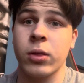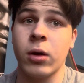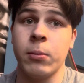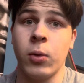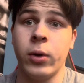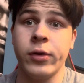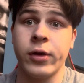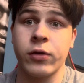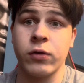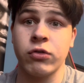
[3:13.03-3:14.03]
But what is
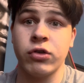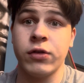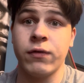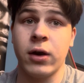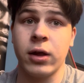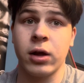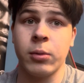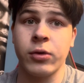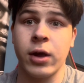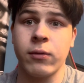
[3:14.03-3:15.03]
next for her? She's fought like
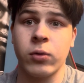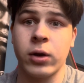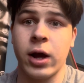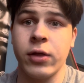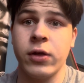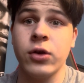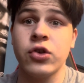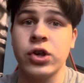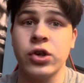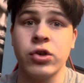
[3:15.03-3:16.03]
almost everyone. I think
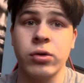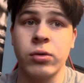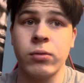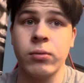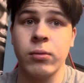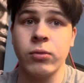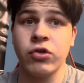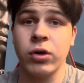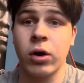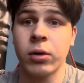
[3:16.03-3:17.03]
she
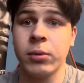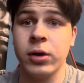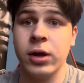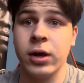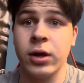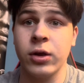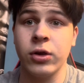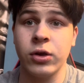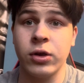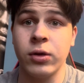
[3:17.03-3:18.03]
arguably
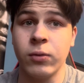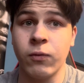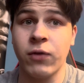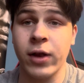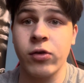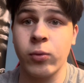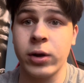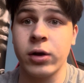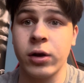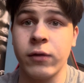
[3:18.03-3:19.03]
fights the
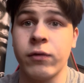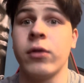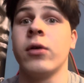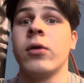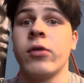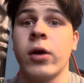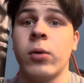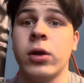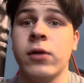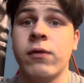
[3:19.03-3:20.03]
winner of the Zhang
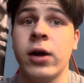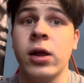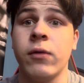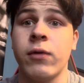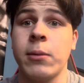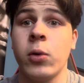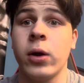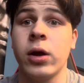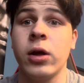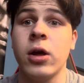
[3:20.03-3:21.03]
Weili fight in
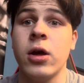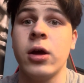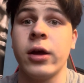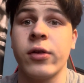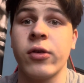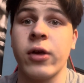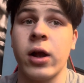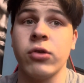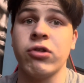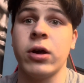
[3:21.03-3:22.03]
February, gets the title
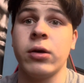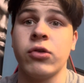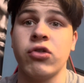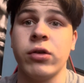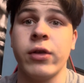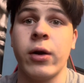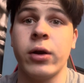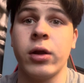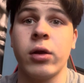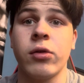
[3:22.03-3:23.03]
shot because she's now on
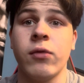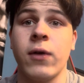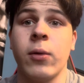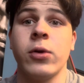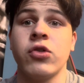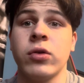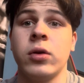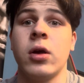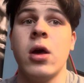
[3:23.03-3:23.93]
a 2-fight win streak.